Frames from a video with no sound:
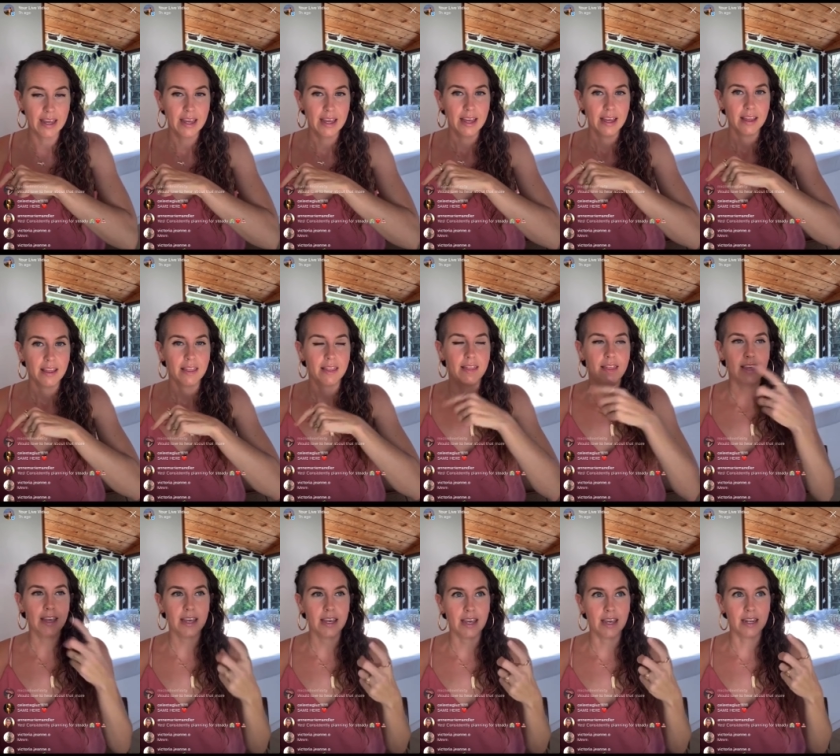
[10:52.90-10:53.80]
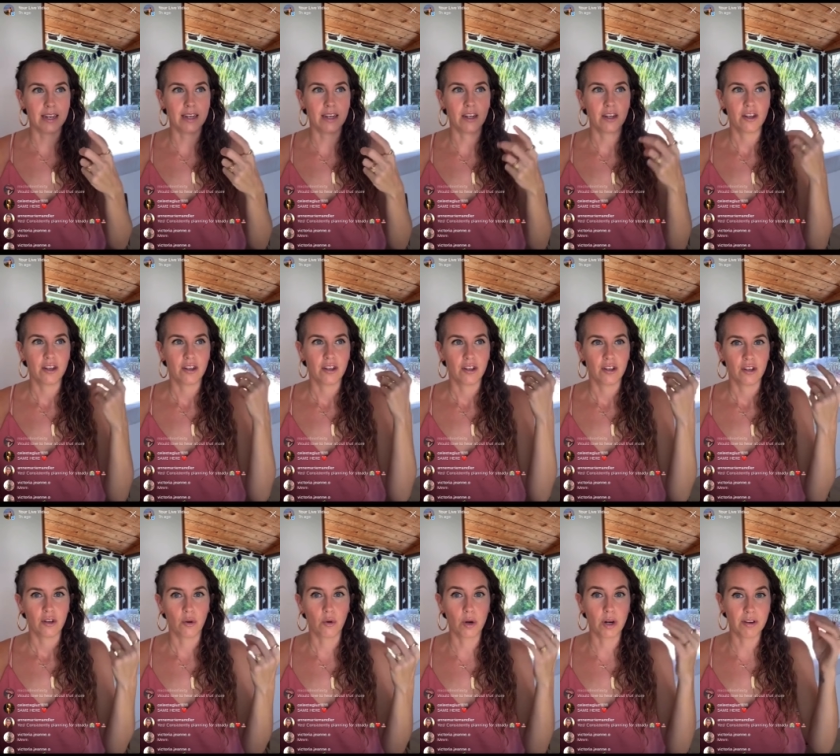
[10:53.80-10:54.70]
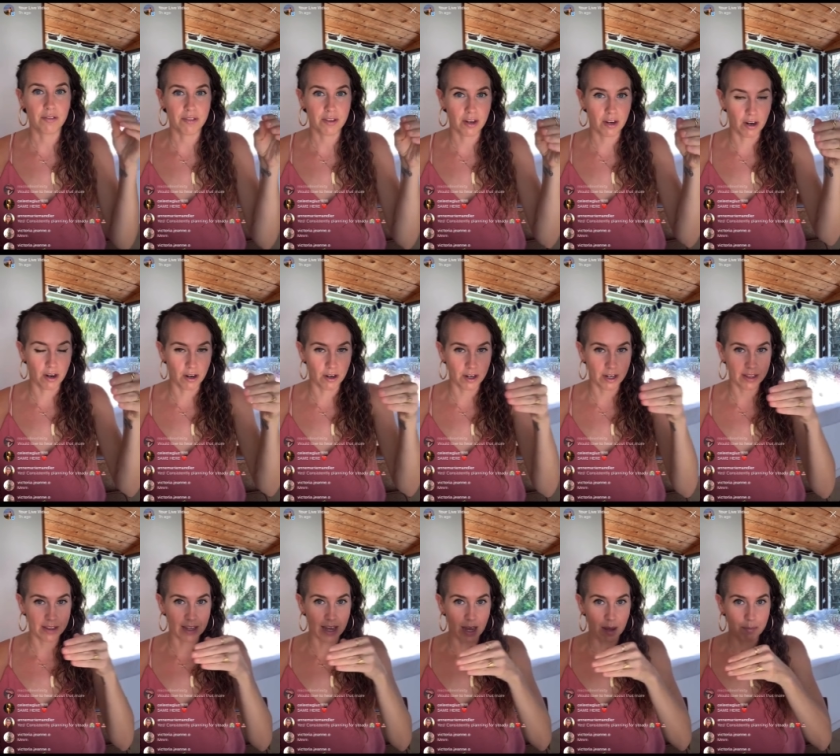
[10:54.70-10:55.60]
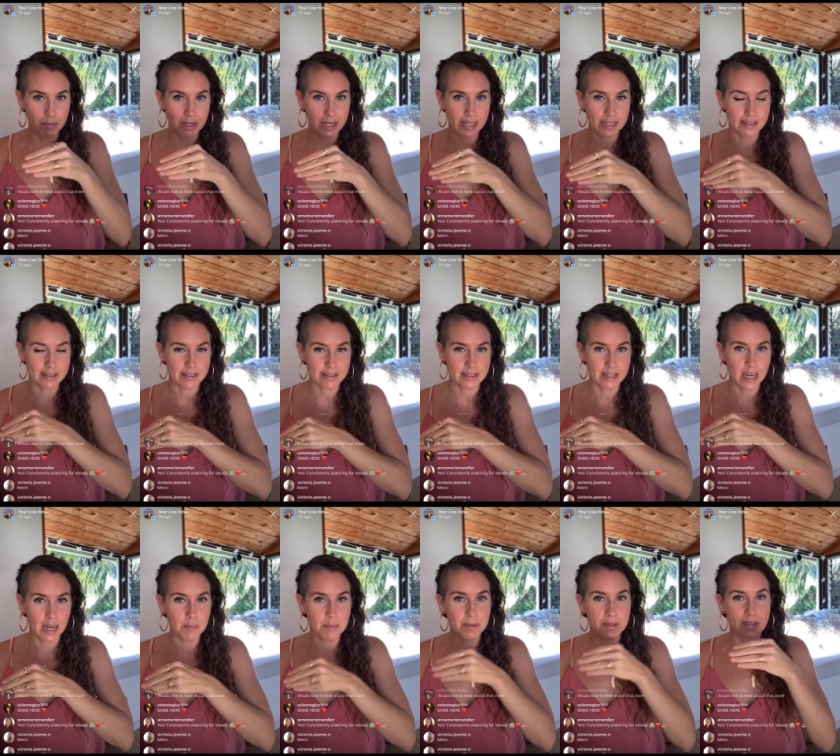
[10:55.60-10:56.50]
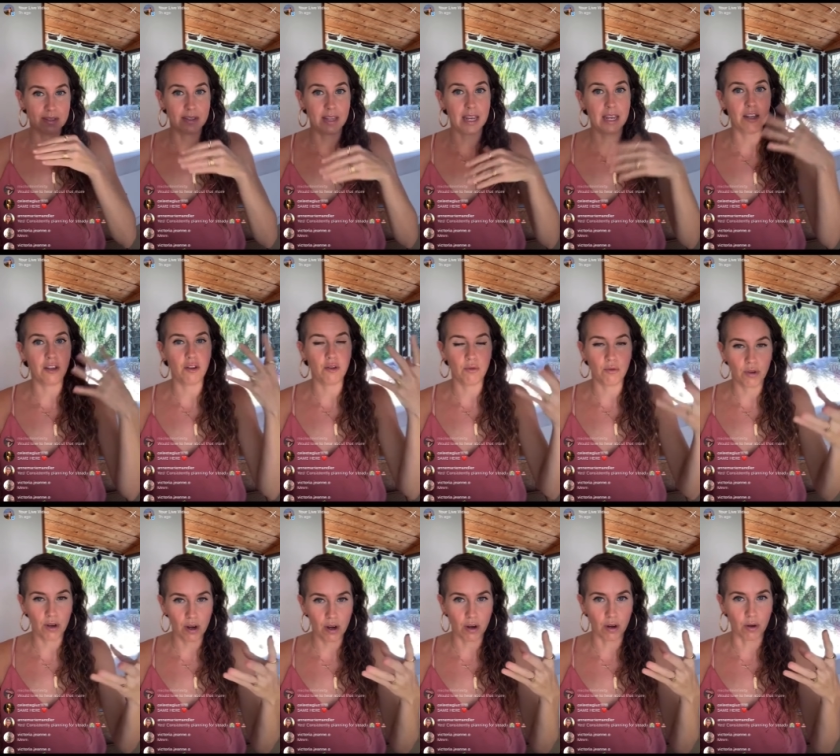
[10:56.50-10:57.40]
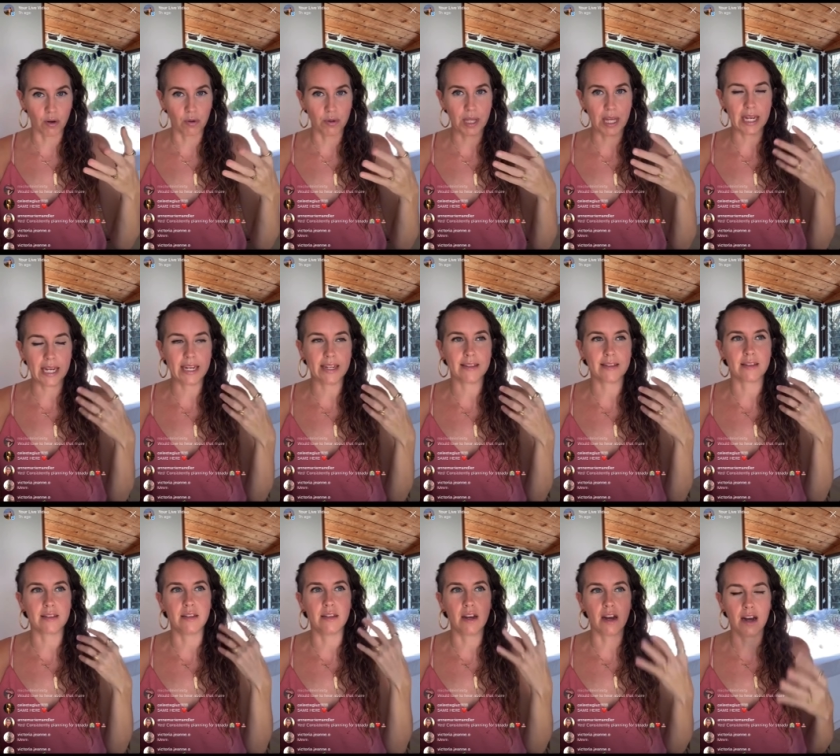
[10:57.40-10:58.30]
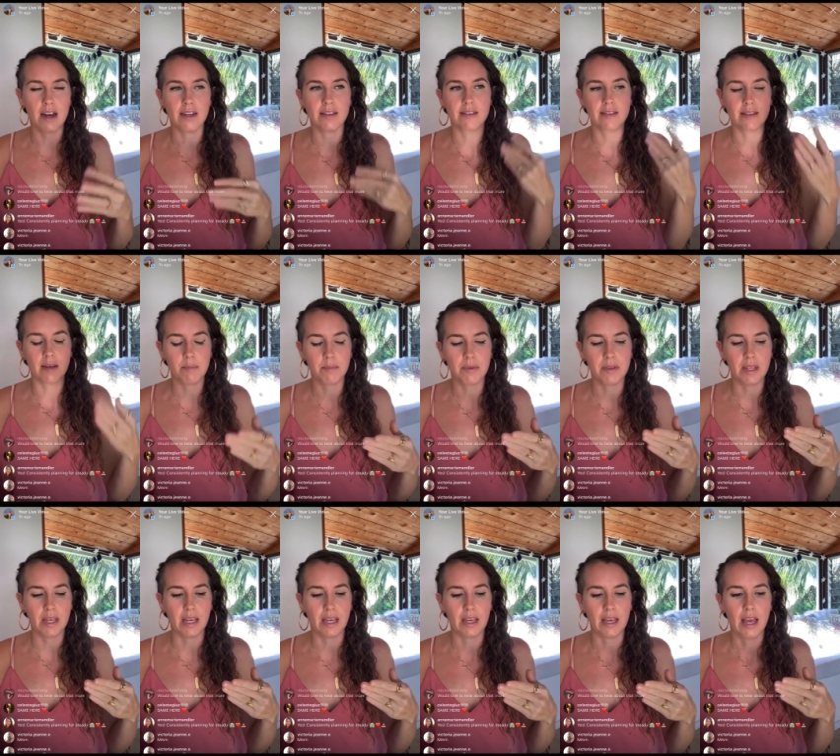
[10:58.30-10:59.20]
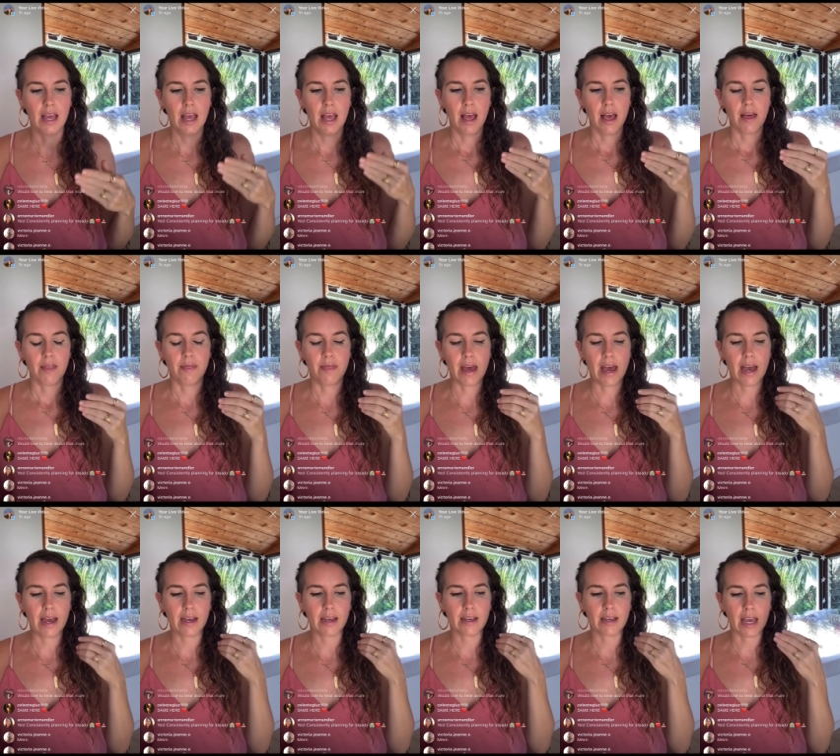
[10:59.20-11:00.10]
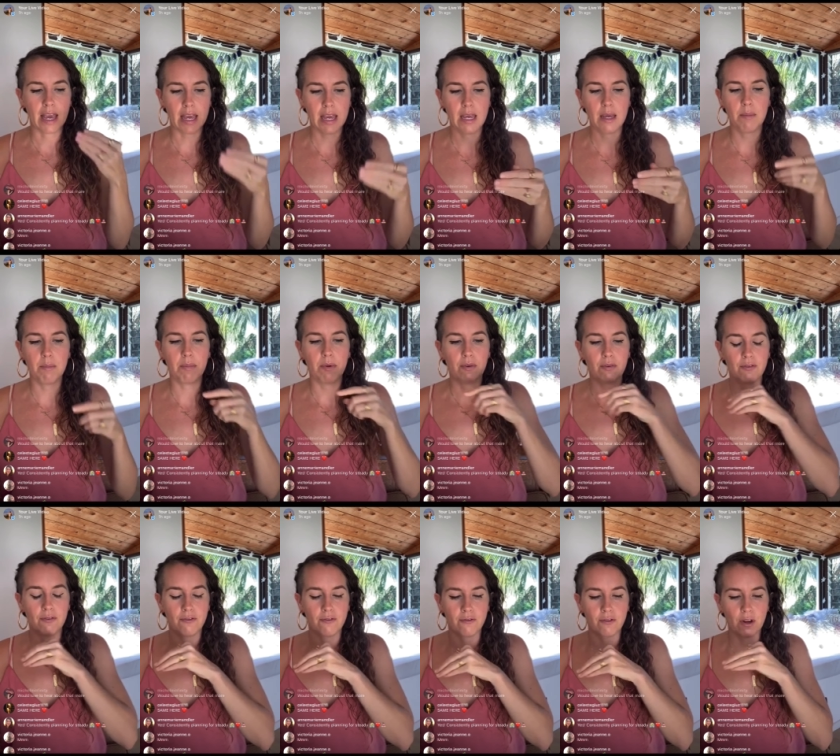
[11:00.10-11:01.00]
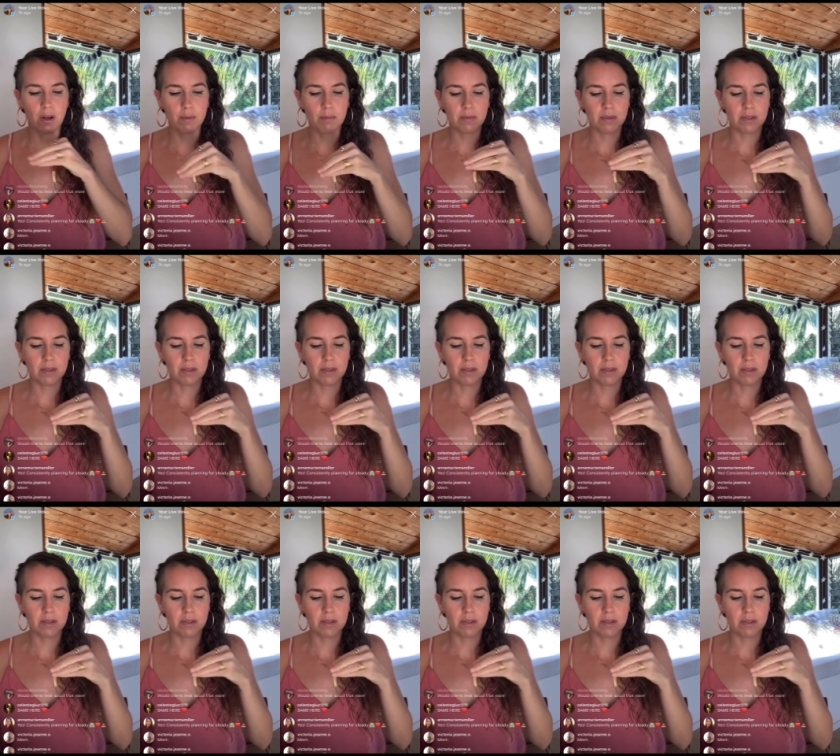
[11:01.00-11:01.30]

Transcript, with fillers: then, or if there aren't that many steps, then you know that it's not something that came from some